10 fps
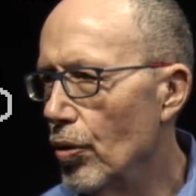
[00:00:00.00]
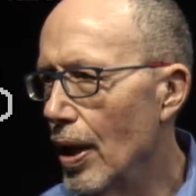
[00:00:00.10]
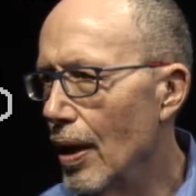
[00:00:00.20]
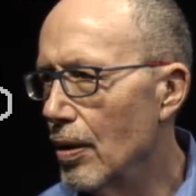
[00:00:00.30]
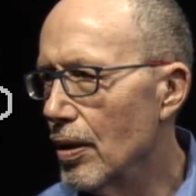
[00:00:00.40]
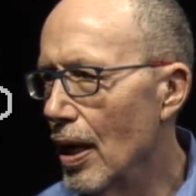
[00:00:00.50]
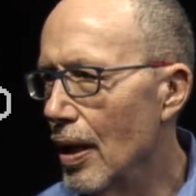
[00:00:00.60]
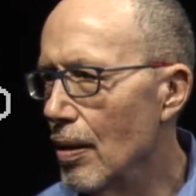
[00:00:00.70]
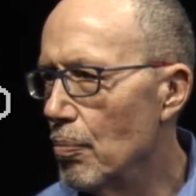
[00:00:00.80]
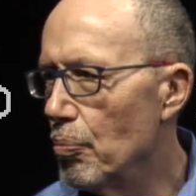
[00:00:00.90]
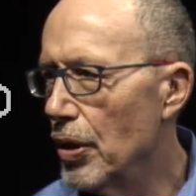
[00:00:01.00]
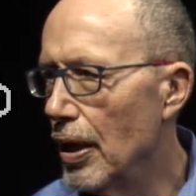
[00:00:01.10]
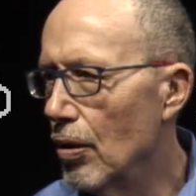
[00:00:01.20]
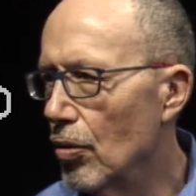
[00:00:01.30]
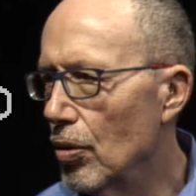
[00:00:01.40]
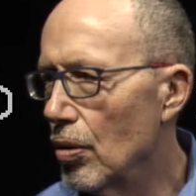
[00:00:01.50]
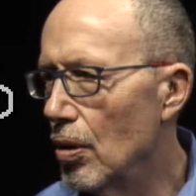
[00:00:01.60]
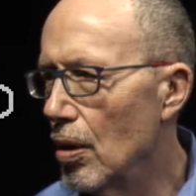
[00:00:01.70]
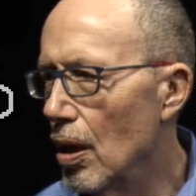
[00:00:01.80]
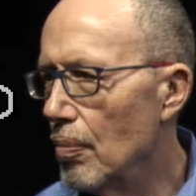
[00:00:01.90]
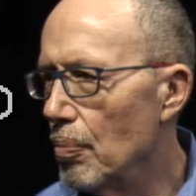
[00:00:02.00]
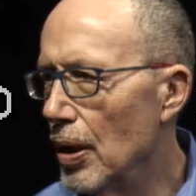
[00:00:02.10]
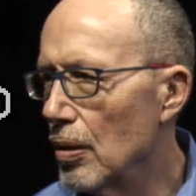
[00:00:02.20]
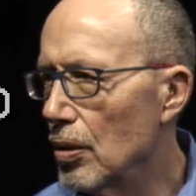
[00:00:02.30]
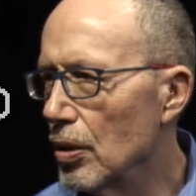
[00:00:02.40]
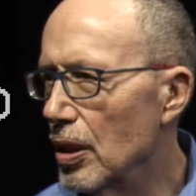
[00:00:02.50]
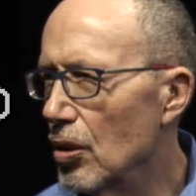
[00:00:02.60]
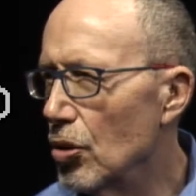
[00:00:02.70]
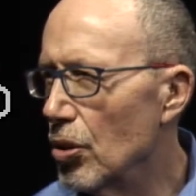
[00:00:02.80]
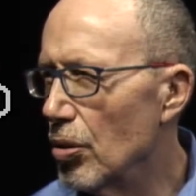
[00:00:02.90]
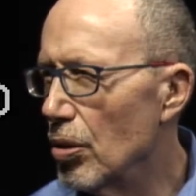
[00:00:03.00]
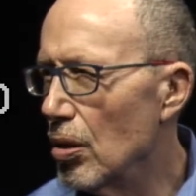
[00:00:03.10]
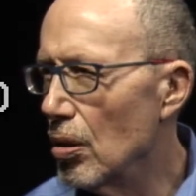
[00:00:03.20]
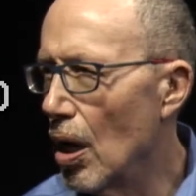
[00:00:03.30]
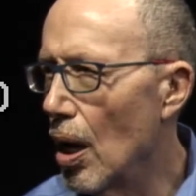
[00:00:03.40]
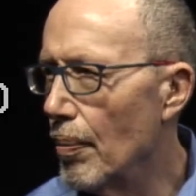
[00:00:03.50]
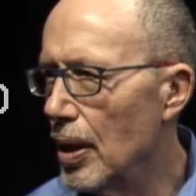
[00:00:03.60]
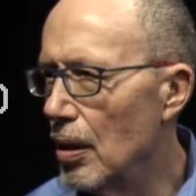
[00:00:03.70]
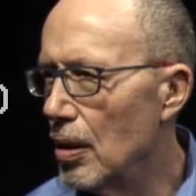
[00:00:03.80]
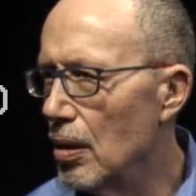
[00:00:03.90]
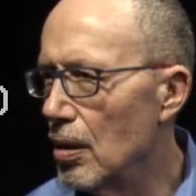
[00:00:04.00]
that impelled into the hominid,